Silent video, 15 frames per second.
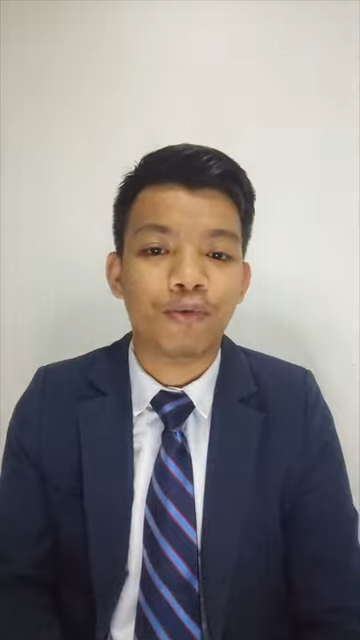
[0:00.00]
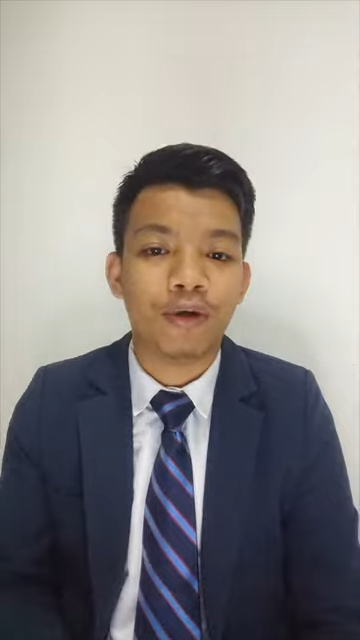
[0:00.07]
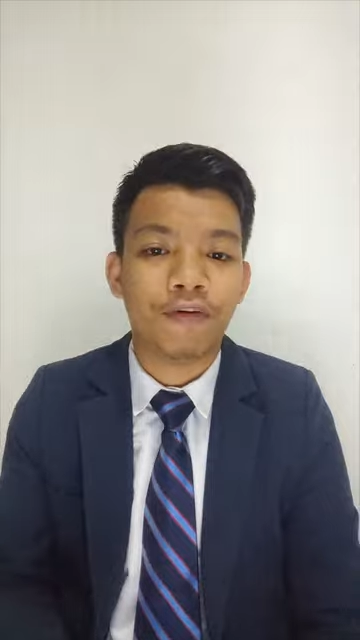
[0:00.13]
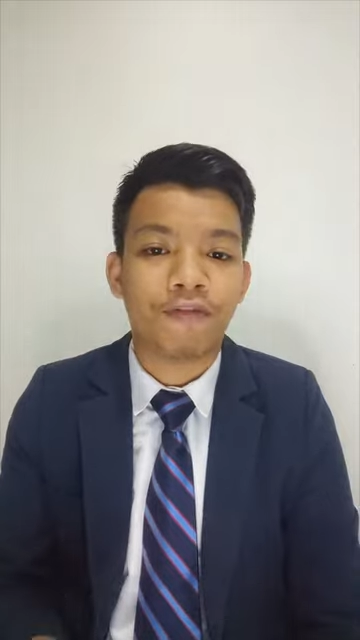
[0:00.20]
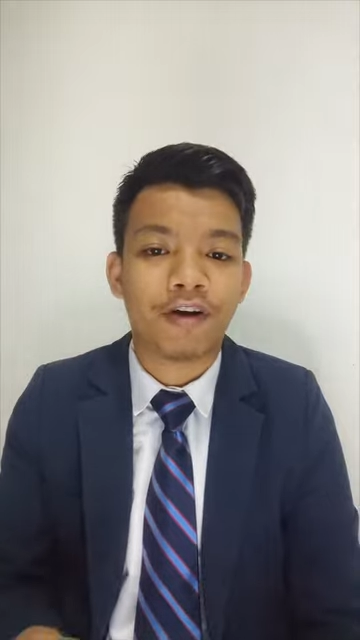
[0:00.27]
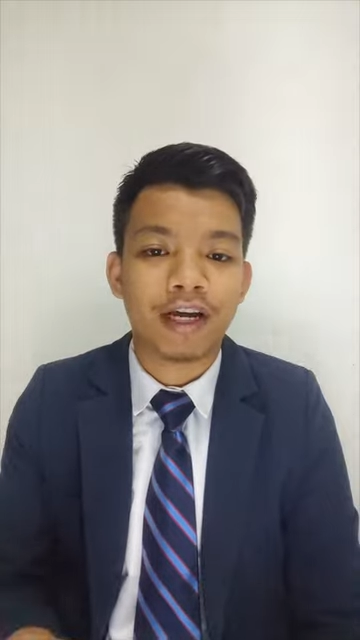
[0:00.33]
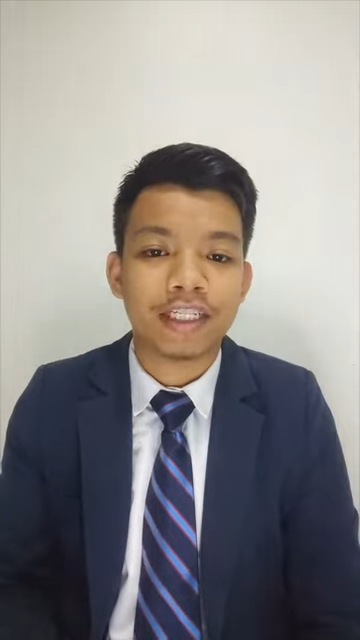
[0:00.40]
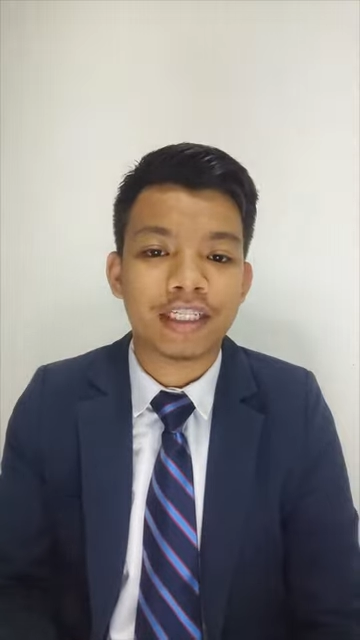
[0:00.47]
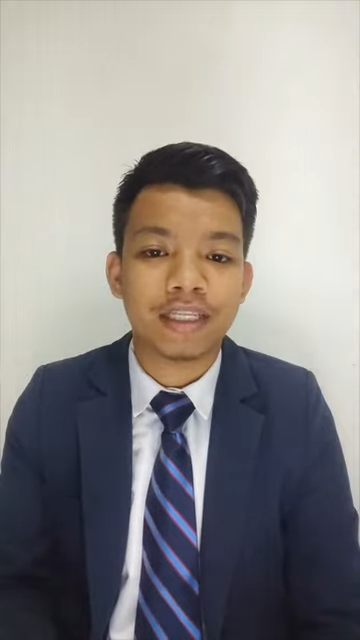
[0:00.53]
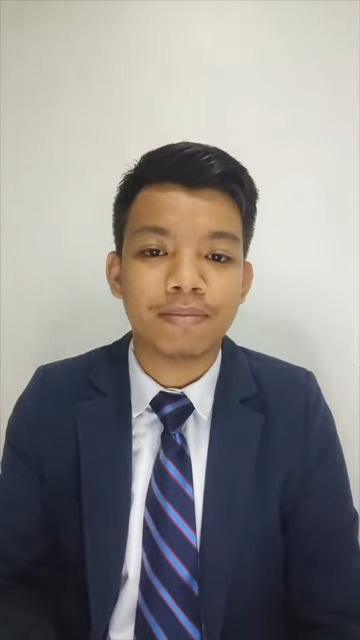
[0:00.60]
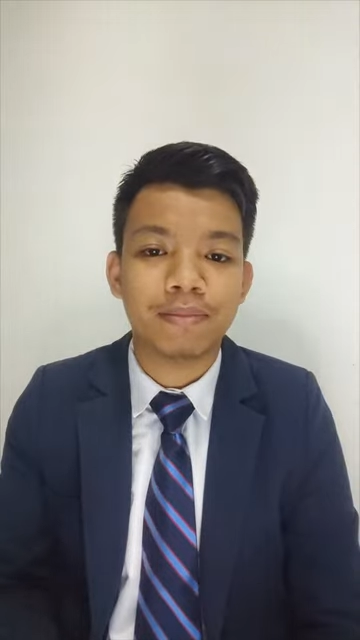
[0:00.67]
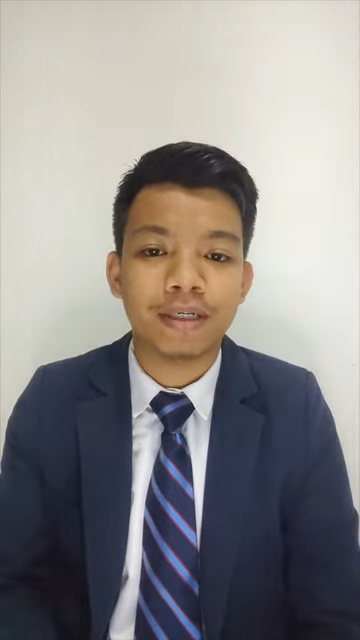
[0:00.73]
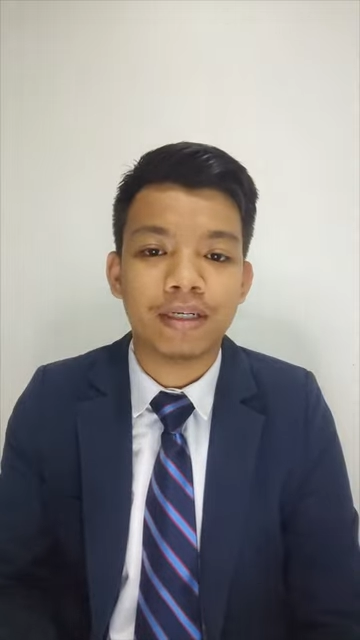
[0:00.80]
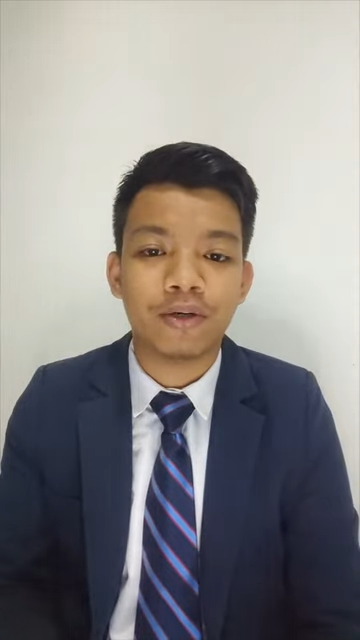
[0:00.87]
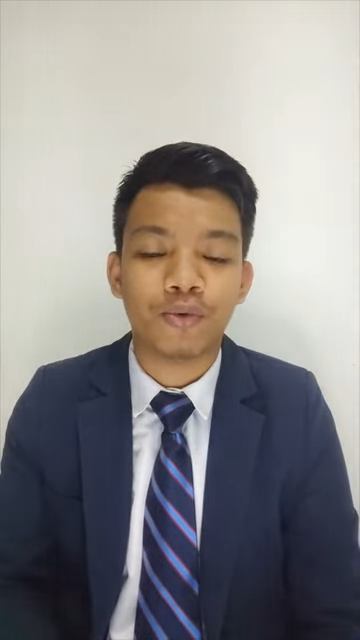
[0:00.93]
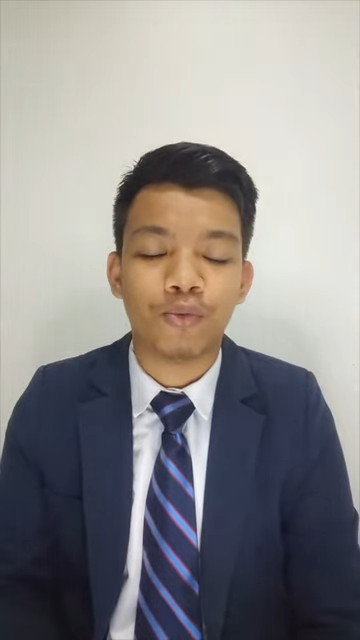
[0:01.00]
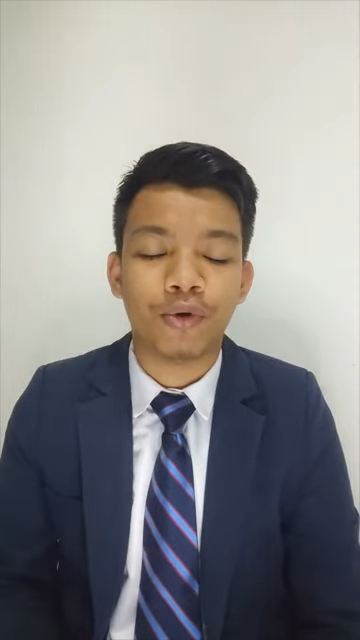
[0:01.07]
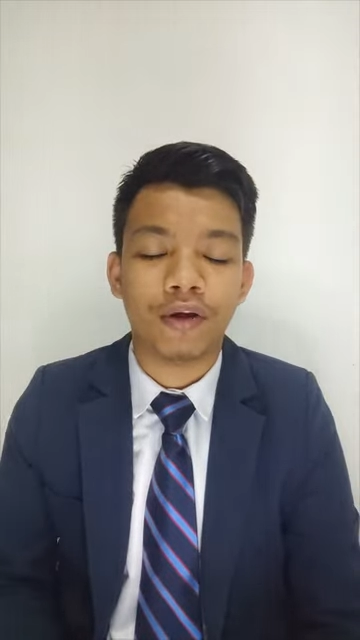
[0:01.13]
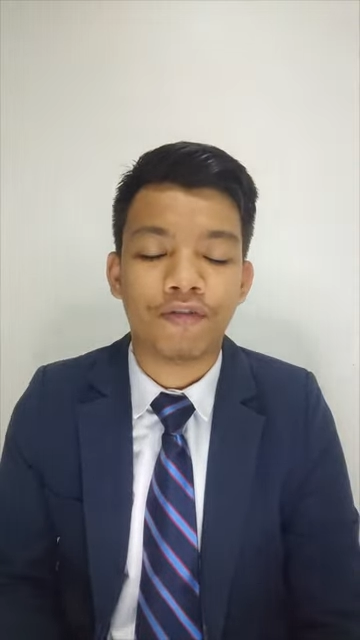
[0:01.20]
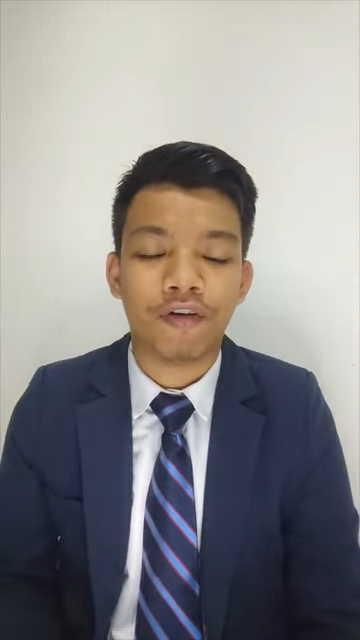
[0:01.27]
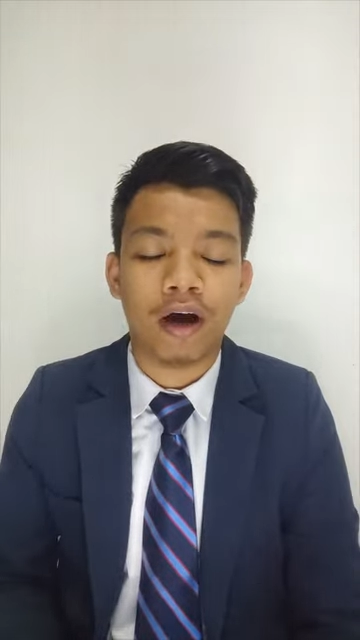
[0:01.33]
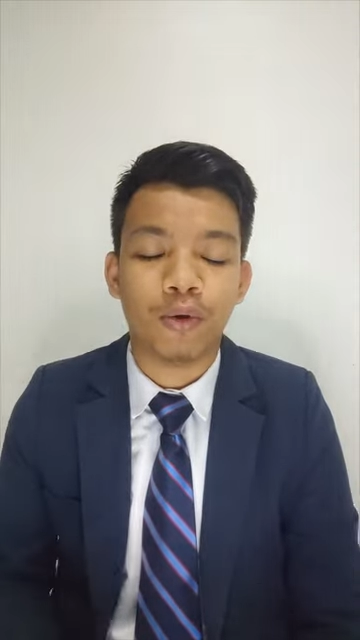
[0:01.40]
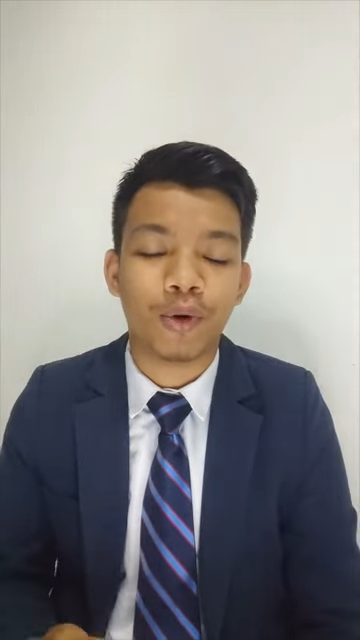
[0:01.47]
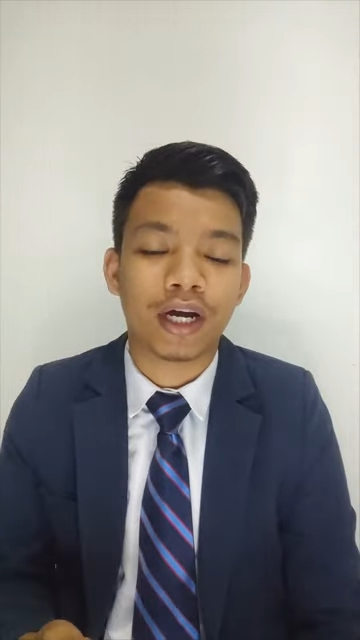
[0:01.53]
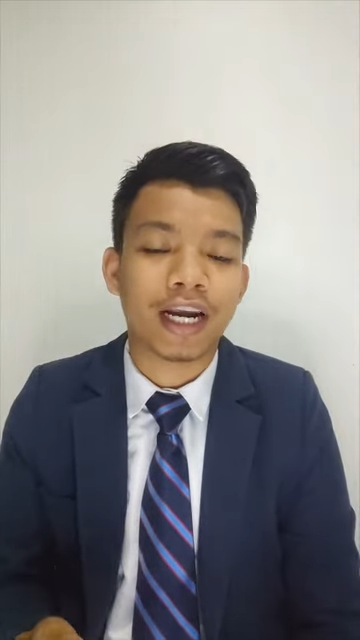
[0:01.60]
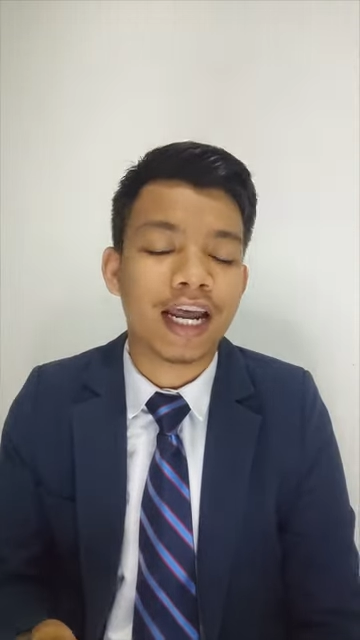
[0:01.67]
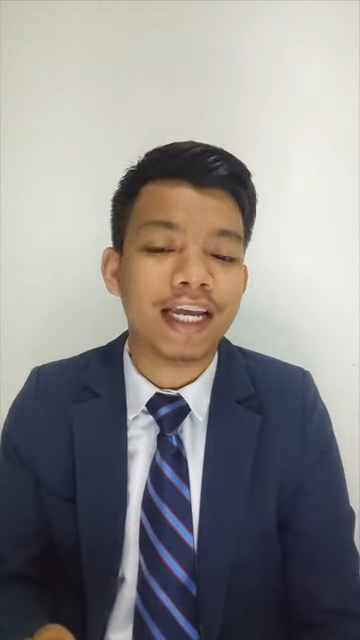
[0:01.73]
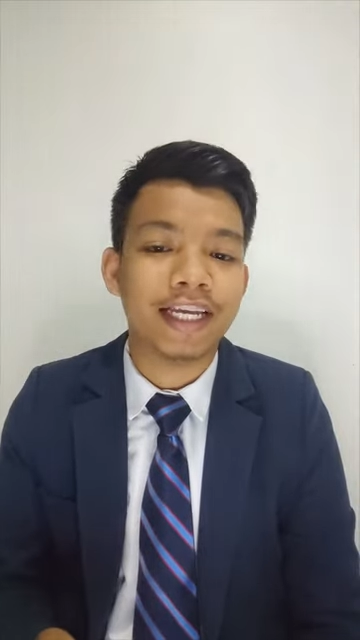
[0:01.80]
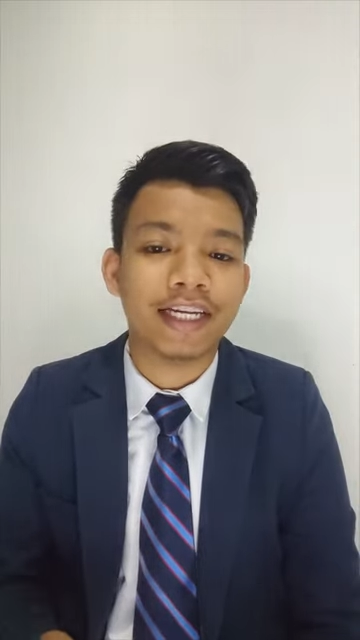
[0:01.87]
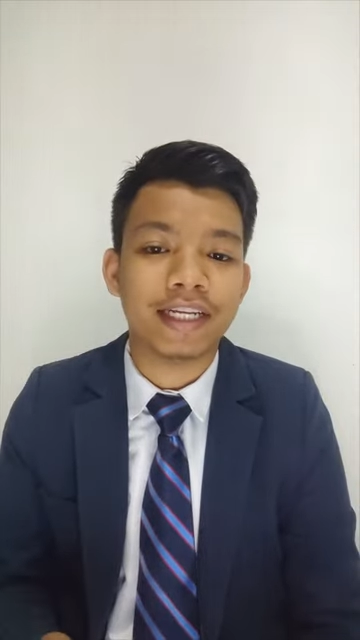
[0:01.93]
with customer, with our
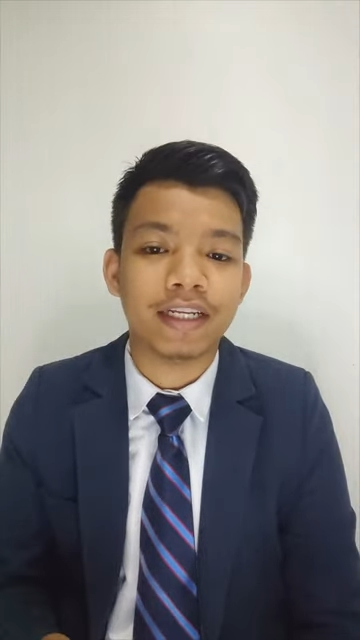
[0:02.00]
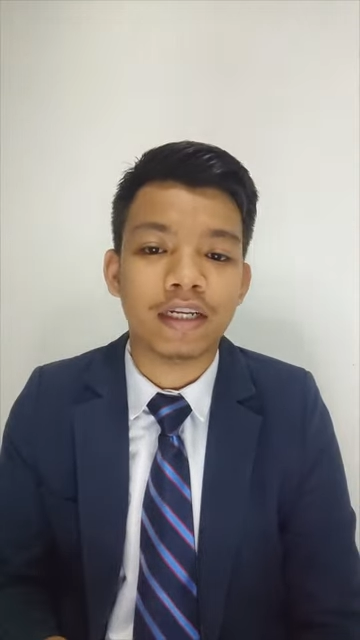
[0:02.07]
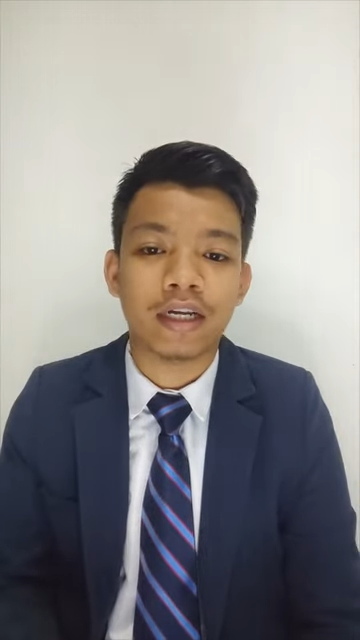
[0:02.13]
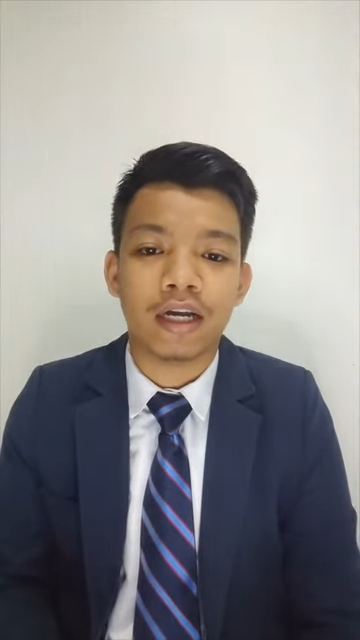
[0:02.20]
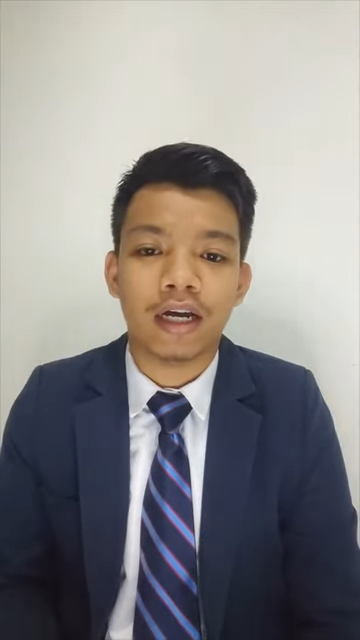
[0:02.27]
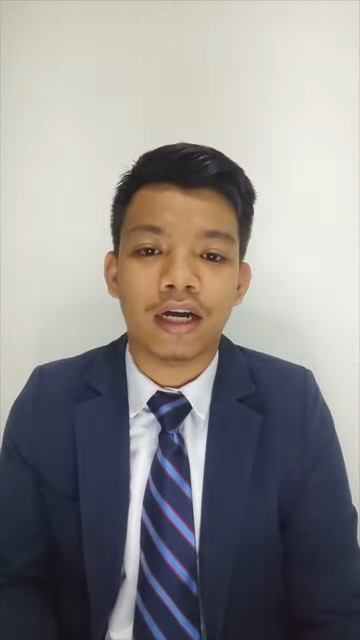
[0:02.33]
client,